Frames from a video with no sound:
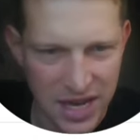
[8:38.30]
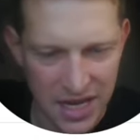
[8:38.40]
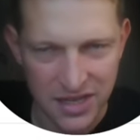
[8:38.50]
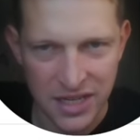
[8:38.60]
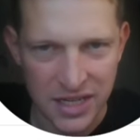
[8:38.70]

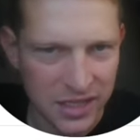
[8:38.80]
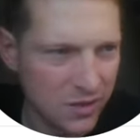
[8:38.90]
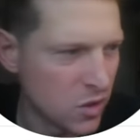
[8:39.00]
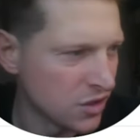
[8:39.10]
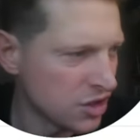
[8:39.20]
89,
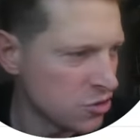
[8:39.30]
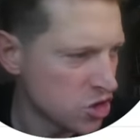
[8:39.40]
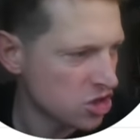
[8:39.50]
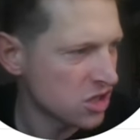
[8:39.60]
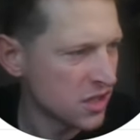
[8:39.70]
it was, so
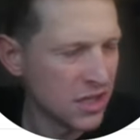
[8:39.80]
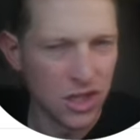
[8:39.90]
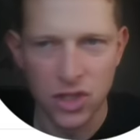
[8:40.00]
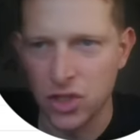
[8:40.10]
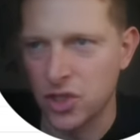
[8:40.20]
just
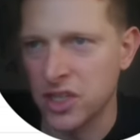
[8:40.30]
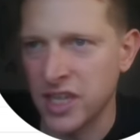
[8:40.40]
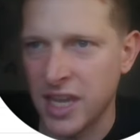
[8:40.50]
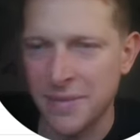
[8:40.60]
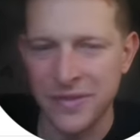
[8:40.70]
a
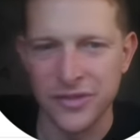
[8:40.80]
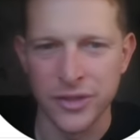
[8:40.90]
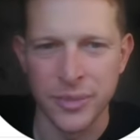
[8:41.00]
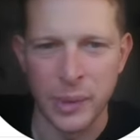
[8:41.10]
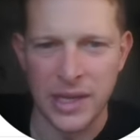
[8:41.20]
year before
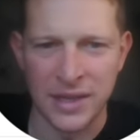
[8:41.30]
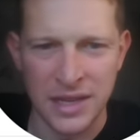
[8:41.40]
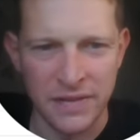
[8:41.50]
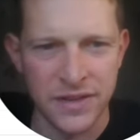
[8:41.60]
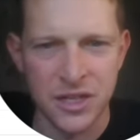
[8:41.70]
the planned
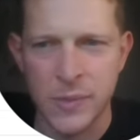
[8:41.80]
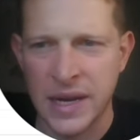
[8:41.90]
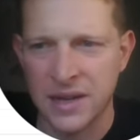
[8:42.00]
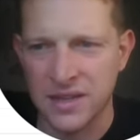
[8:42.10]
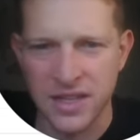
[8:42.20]
life
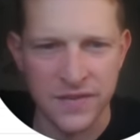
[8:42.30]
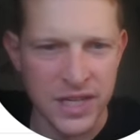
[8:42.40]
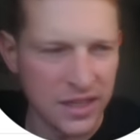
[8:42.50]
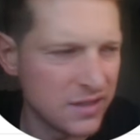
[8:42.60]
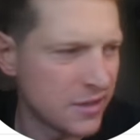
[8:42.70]
expectancy of
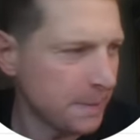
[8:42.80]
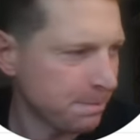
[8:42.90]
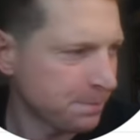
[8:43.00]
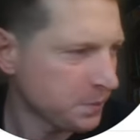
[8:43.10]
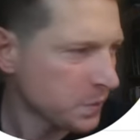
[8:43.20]
90.
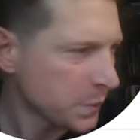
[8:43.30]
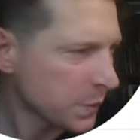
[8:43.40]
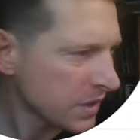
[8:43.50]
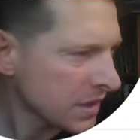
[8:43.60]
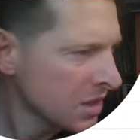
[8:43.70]

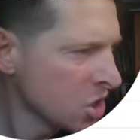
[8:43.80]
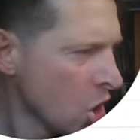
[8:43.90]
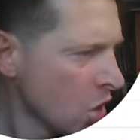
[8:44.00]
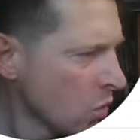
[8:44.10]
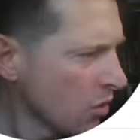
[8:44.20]

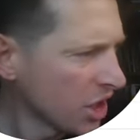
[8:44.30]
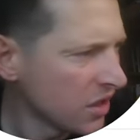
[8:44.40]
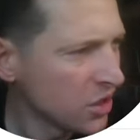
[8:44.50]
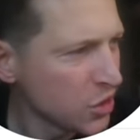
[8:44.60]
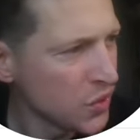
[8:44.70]
What we're
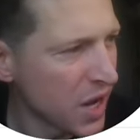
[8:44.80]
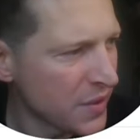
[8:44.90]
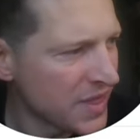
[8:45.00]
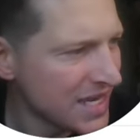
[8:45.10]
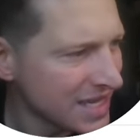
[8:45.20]
going to do, though,
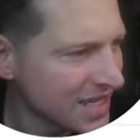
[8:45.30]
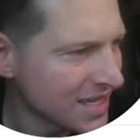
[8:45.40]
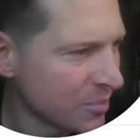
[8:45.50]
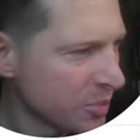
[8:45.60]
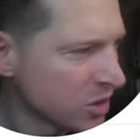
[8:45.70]
in this
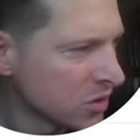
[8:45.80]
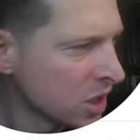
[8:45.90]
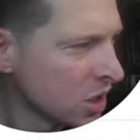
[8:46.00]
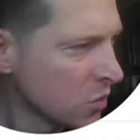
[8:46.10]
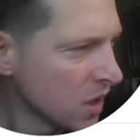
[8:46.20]
example,
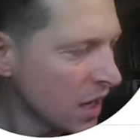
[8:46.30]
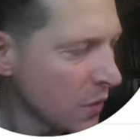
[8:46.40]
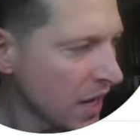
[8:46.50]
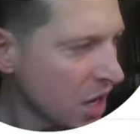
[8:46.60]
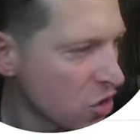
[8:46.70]
we're going to
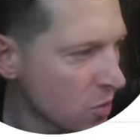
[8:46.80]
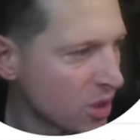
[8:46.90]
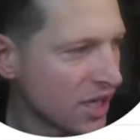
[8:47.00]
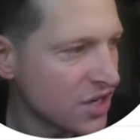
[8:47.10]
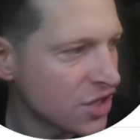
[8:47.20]

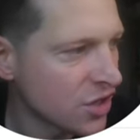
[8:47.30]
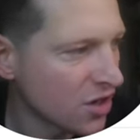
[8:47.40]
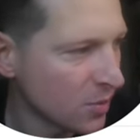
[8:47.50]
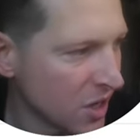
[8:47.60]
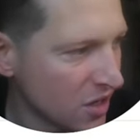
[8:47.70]
incorporate a
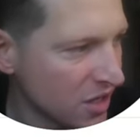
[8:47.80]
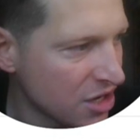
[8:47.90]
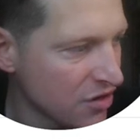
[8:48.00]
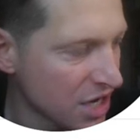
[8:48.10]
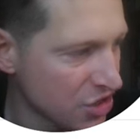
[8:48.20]
stock market
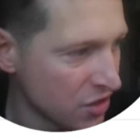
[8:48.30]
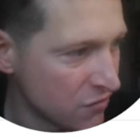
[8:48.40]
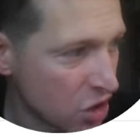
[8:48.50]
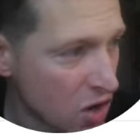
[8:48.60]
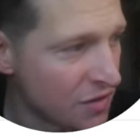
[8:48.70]
crash and
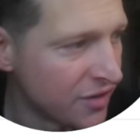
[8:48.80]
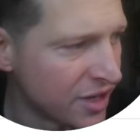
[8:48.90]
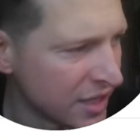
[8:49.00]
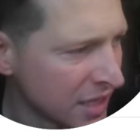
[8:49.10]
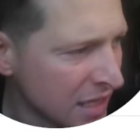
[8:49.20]

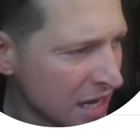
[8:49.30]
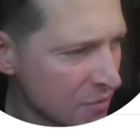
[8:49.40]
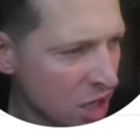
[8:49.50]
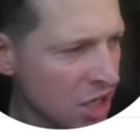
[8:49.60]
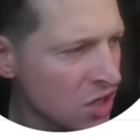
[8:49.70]
recovery,
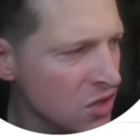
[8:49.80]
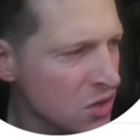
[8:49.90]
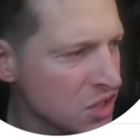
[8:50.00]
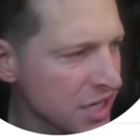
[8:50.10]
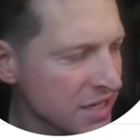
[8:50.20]
and we're going to
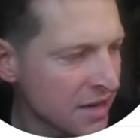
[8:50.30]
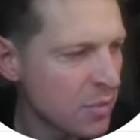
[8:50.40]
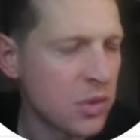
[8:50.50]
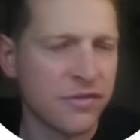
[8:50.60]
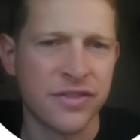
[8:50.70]
use an
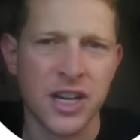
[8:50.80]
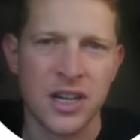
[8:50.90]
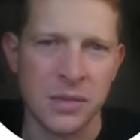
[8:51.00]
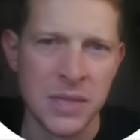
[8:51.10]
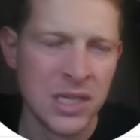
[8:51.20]
example for
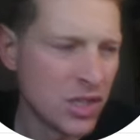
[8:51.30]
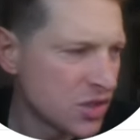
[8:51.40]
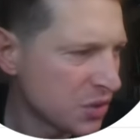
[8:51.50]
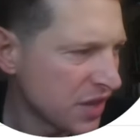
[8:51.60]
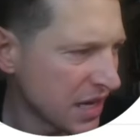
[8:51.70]
our
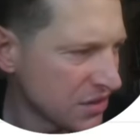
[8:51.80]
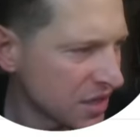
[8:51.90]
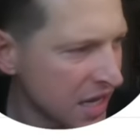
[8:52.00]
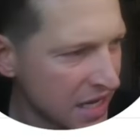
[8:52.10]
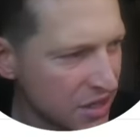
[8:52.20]

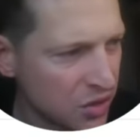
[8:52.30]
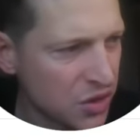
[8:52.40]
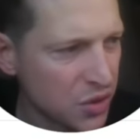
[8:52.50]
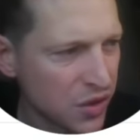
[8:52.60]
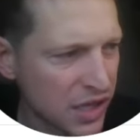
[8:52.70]
2008 to
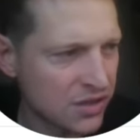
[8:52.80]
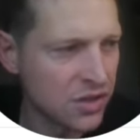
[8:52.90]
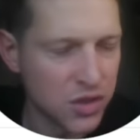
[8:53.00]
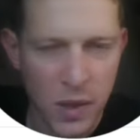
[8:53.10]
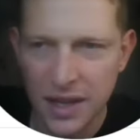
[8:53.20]

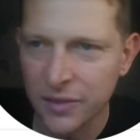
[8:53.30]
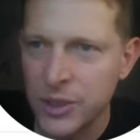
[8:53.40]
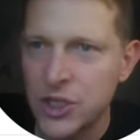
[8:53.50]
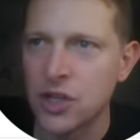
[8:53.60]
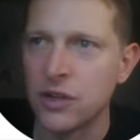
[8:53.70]
2012,
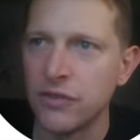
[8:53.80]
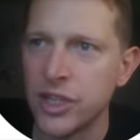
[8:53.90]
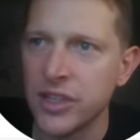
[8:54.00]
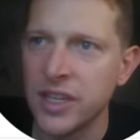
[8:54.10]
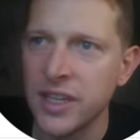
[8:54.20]
which
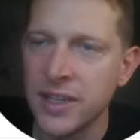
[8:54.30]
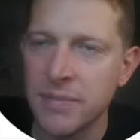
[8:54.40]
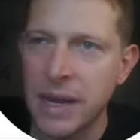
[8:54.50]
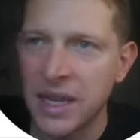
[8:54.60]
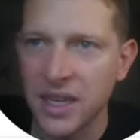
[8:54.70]
covered the
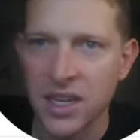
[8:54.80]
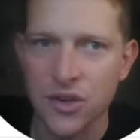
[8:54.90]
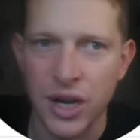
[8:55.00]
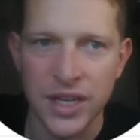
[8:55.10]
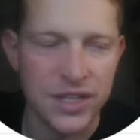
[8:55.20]
banking
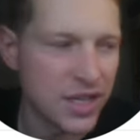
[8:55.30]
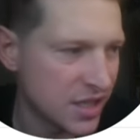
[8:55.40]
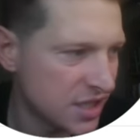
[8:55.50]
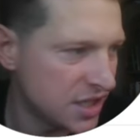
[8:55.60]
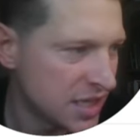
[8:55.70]

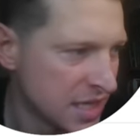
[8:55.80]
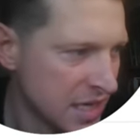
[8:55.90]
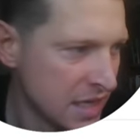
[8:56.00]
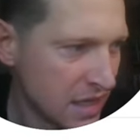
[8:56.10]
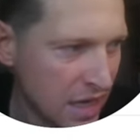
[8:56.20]
crisis
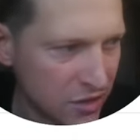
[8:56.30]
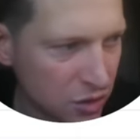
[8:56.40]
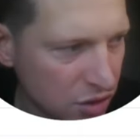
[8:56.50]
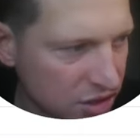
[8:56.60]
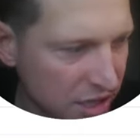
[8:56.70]
and
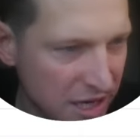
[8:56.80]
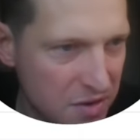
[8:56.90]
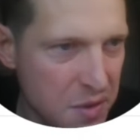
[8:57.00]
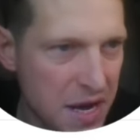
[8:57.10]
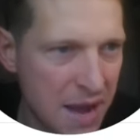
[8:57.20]

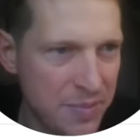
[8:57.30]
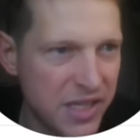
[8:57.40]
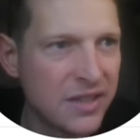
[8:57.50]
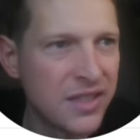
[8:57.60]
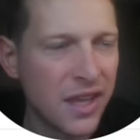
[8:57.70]
also ebbed
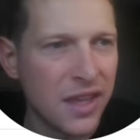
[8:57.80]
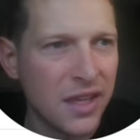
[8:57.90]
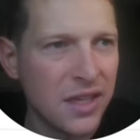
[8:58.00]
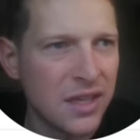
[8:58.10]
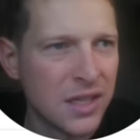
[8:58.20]
into
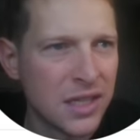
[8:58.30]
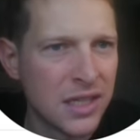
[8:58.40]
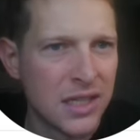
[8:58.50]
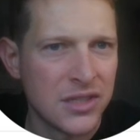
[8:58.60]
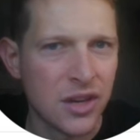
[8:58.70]
the
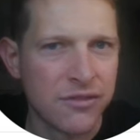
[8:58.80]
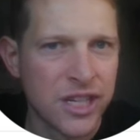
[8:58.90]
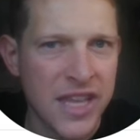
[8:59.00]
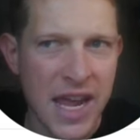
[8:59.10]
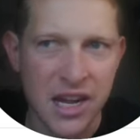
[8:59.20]

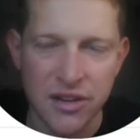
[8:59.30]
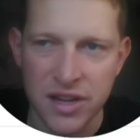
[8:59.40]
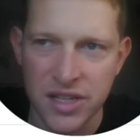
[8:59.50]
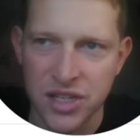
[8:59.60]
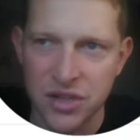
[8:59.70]
sovereign debt
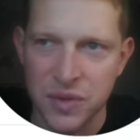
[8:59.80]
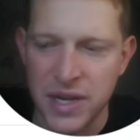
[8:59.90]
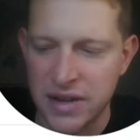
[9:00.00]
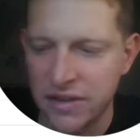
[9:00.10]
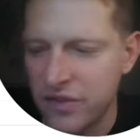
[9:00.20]
crisis,
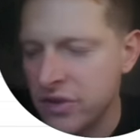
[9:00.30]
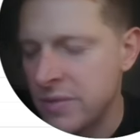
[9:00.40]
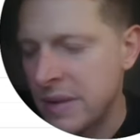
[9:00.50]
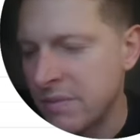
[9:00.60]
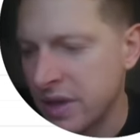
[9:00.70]
where, if you
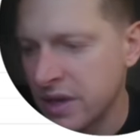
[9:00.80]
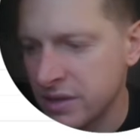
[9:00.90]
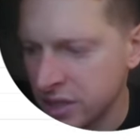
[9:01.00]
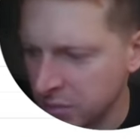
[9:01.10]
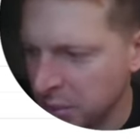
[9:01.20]
remember,
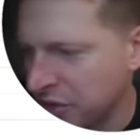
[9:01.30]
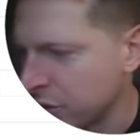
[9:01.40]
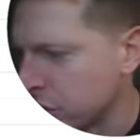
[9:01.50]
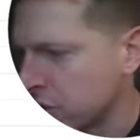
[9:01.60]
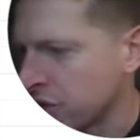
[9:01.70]
people
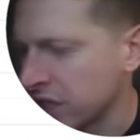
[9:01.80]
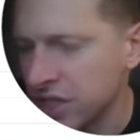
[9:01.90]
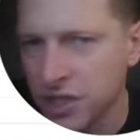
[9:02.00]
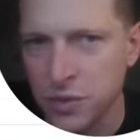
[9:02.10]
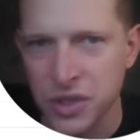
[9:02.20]
thought
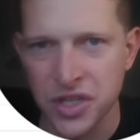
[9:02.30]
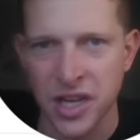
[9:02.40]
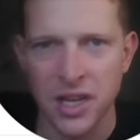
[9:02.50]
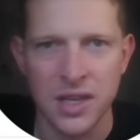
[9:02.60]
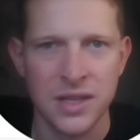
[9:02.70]
Greece was going
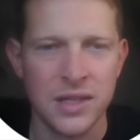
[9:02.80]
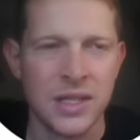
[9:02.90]
to